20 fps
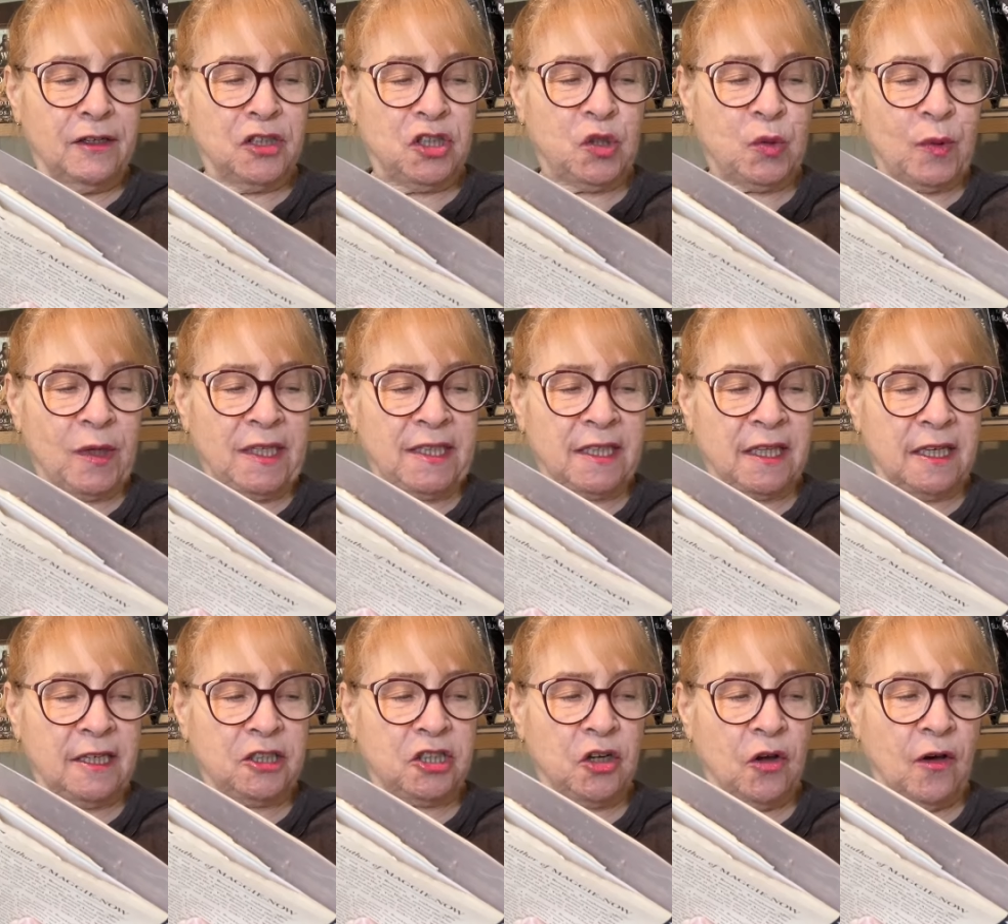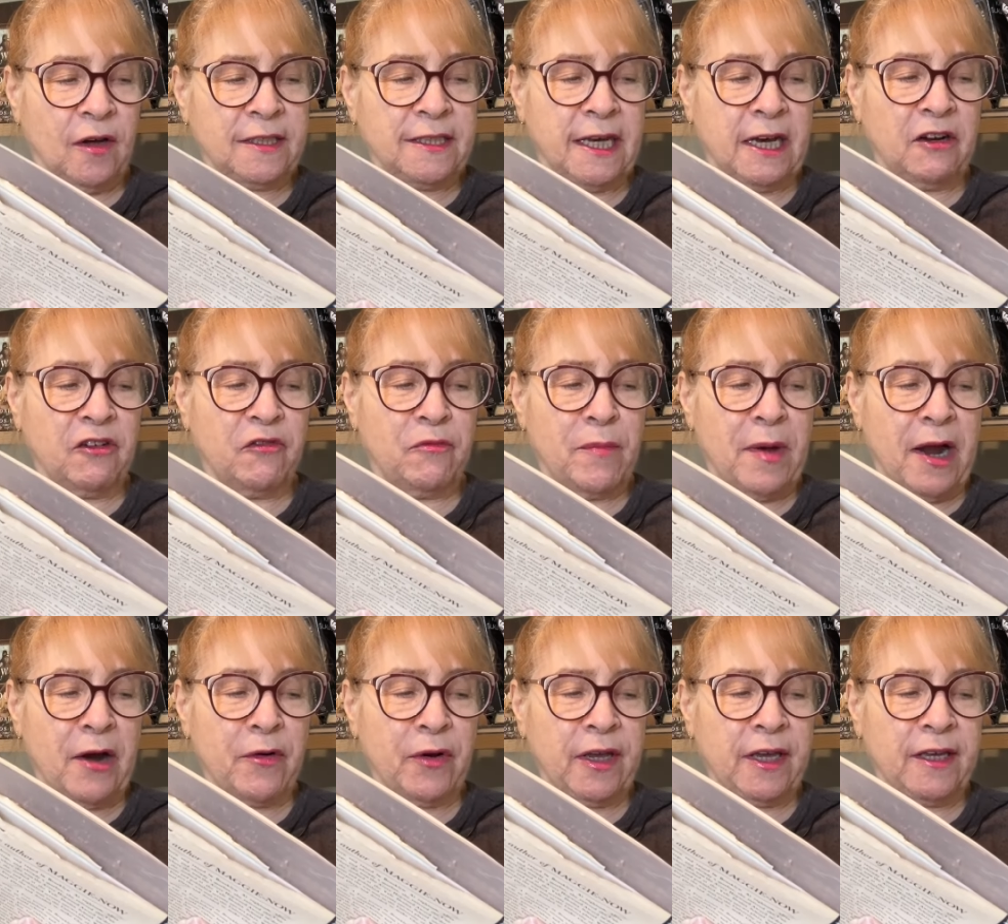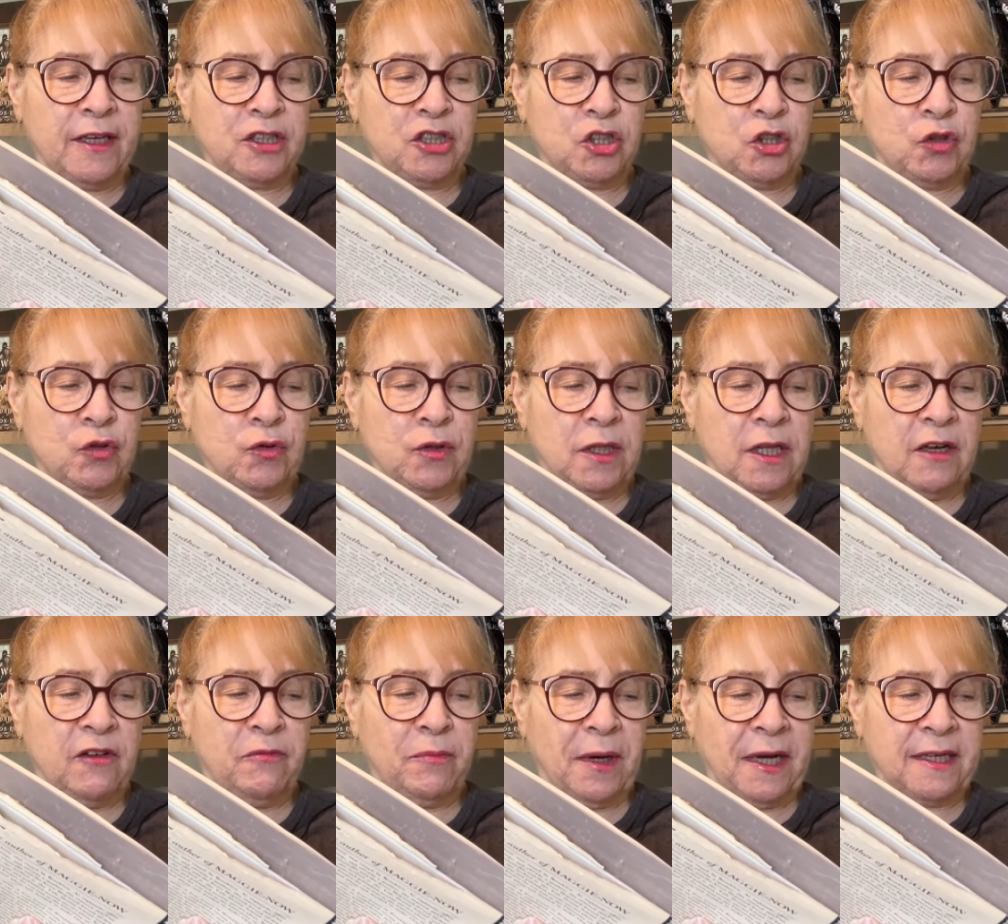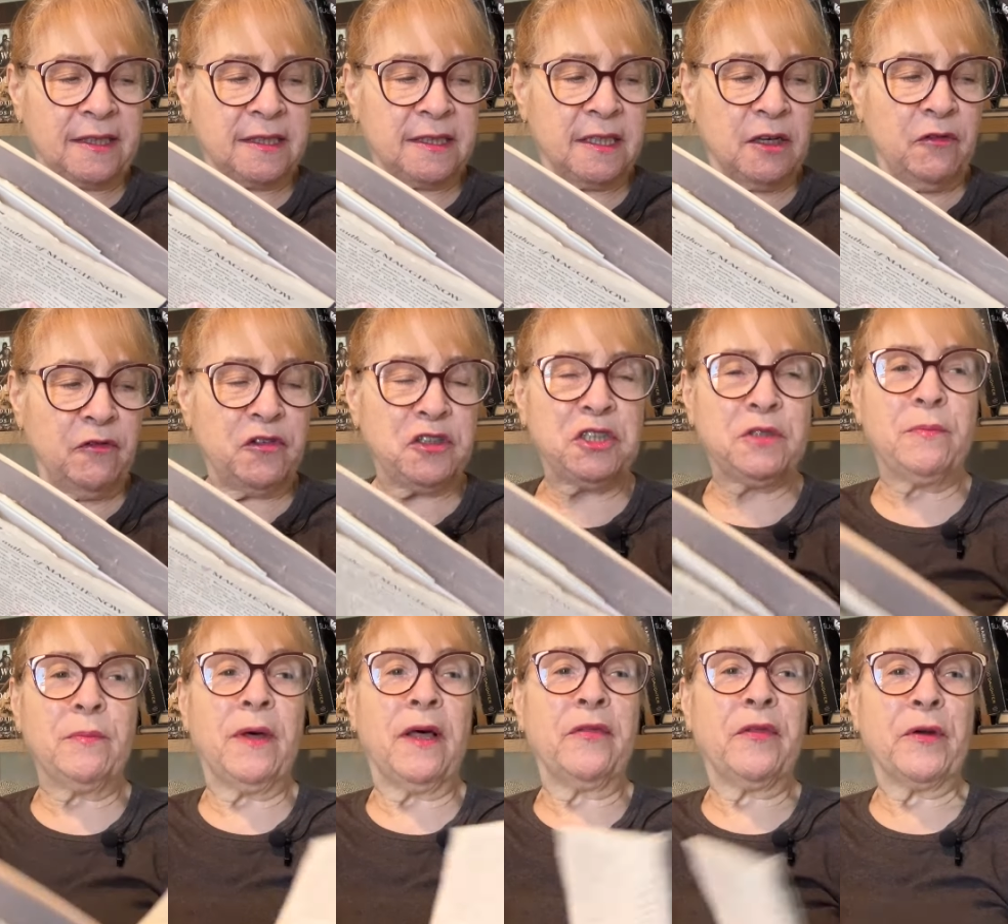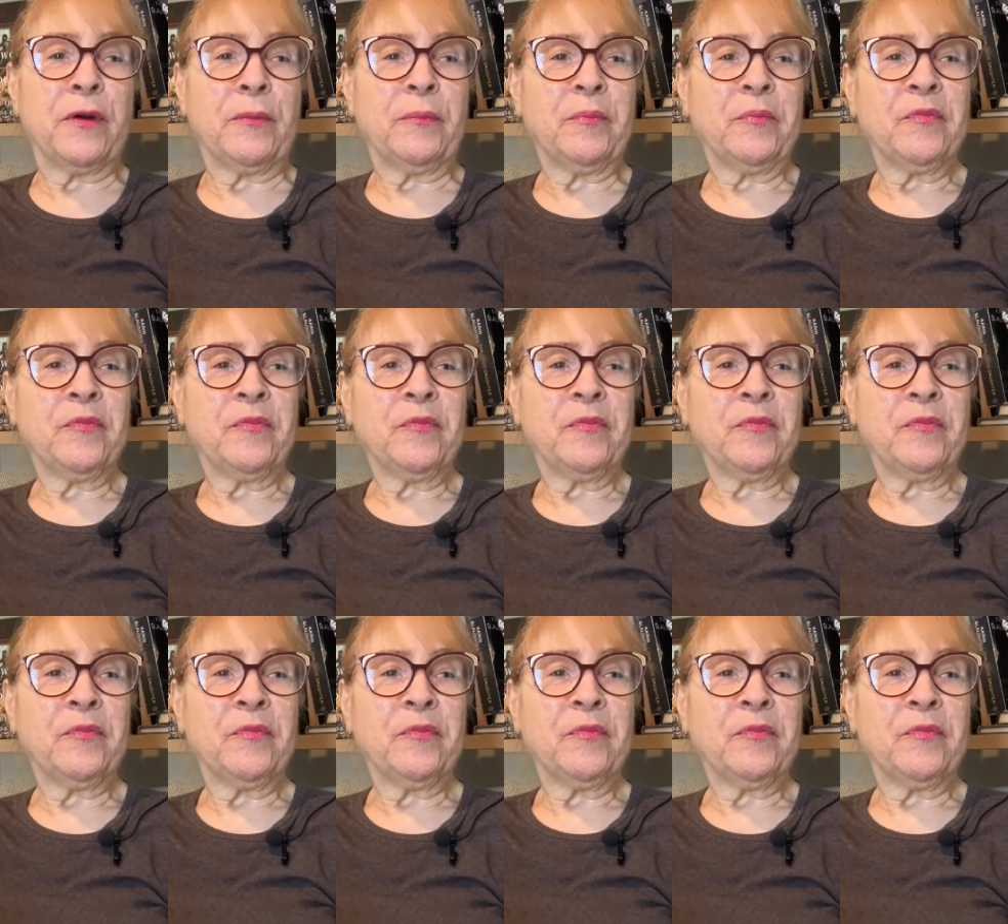too easily talked out of marrying his true love by a selfish mother.